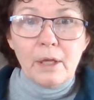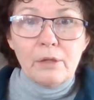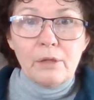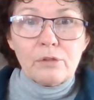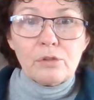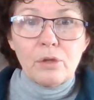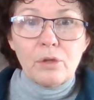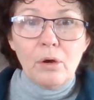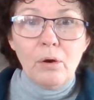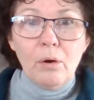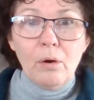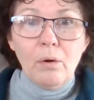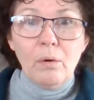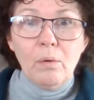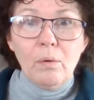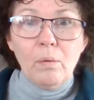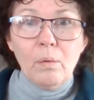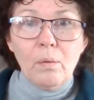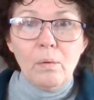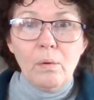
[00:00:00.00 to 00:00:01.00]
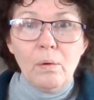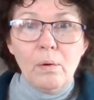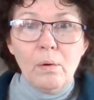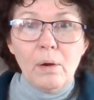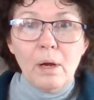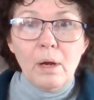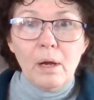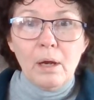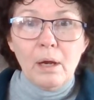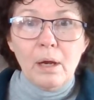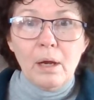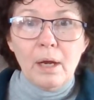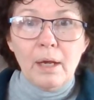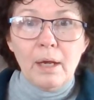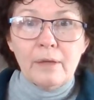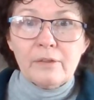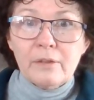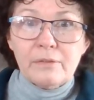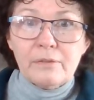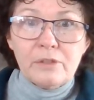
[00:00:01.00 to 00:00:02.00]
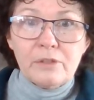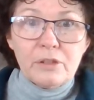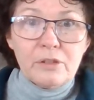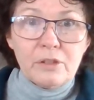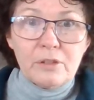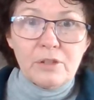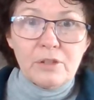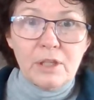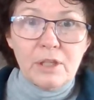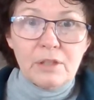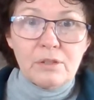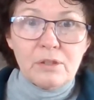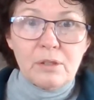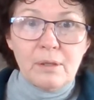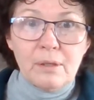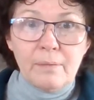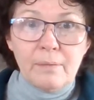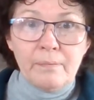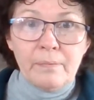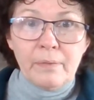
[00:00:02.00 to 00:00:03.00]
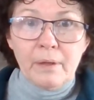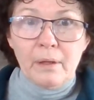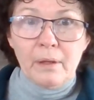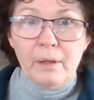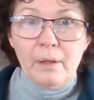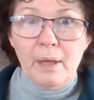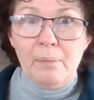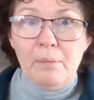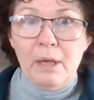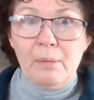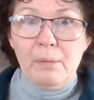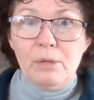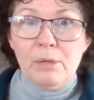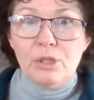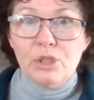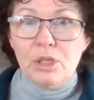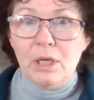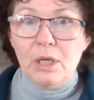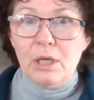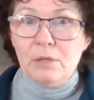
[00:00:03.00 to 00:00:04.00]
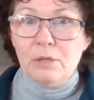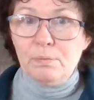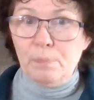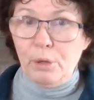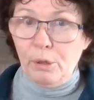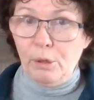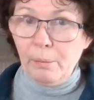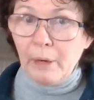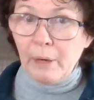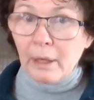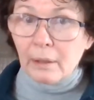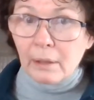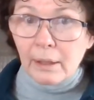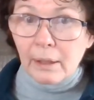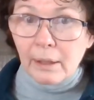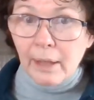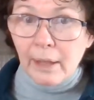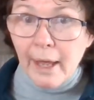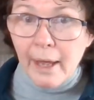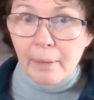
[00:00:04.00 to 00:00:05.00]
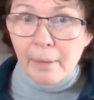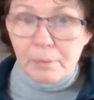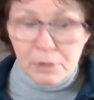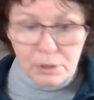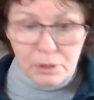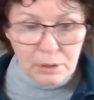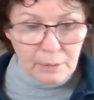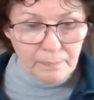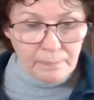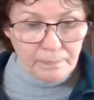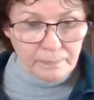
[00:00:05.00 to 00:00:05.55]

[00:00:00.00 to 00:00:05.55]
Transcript: So, as if to suggest that maybe she has permanently lapsed?